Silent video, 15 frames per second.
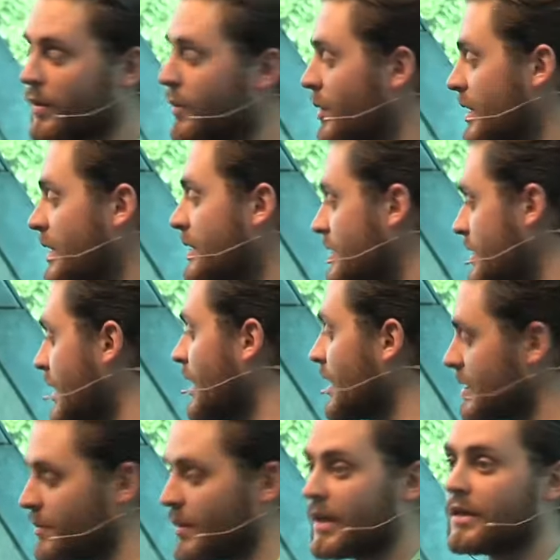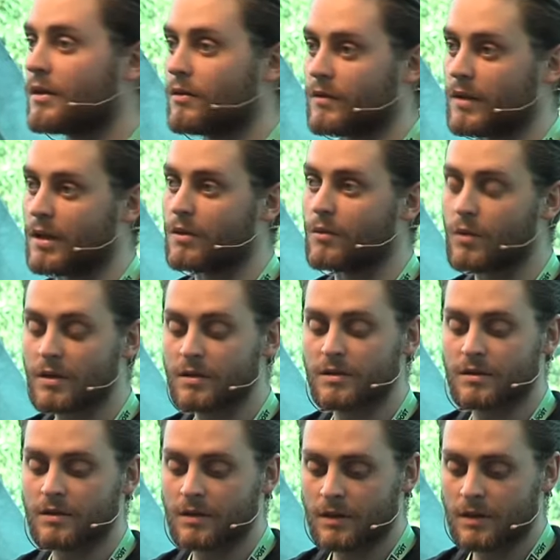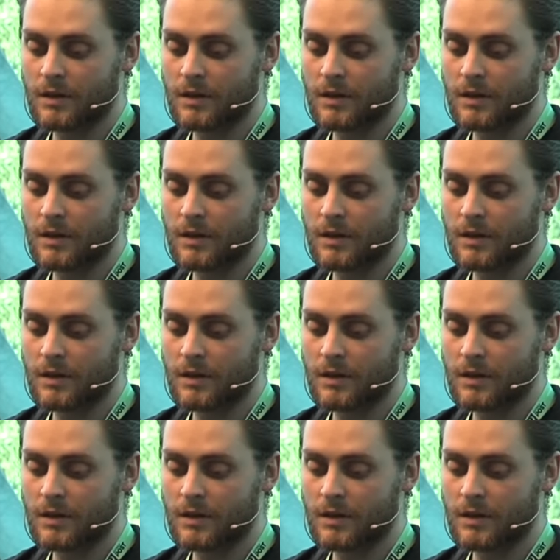we didn't sell as many of the other ones.